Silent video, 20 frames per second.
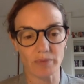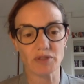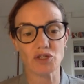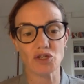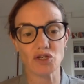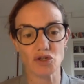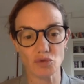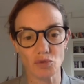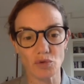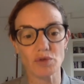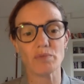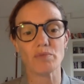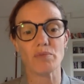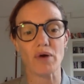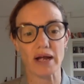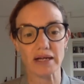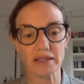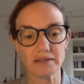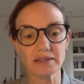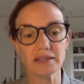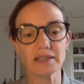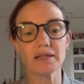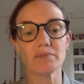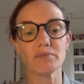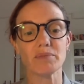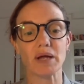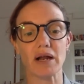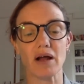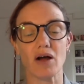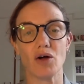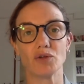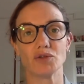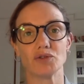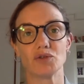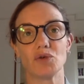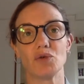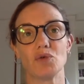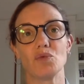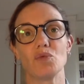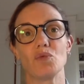to do with Brexit, but
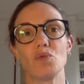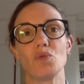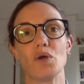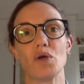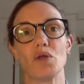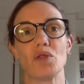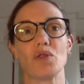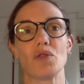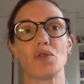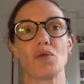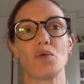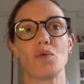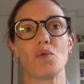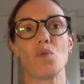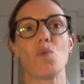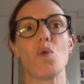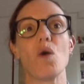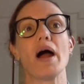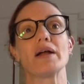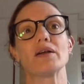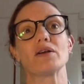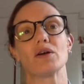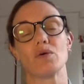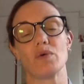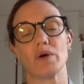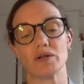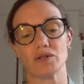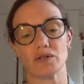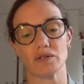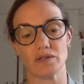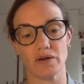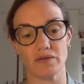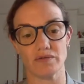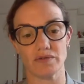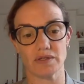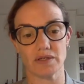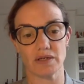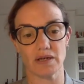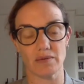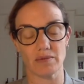also with wider questions
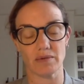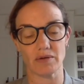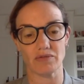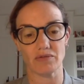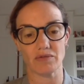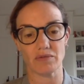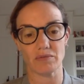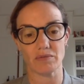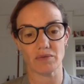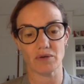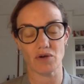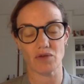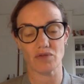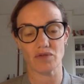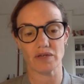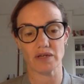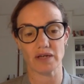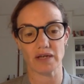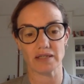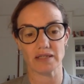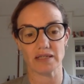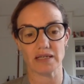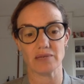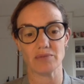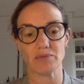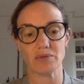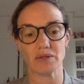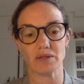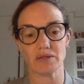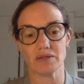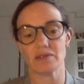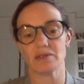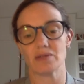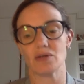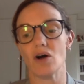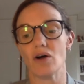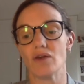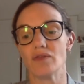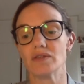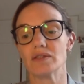obviously coming from COVID-19. But this is
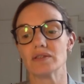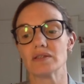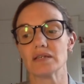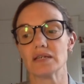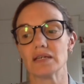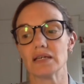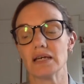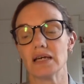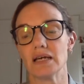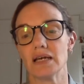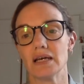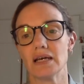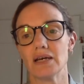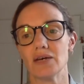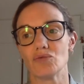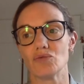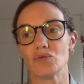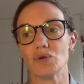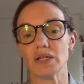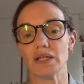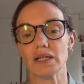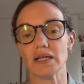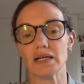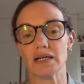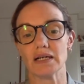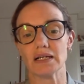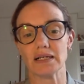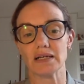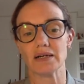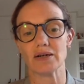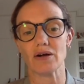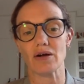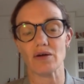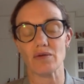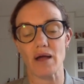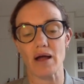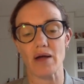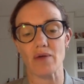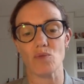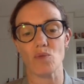obviously really clear
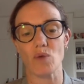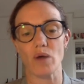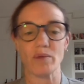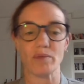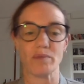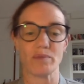around what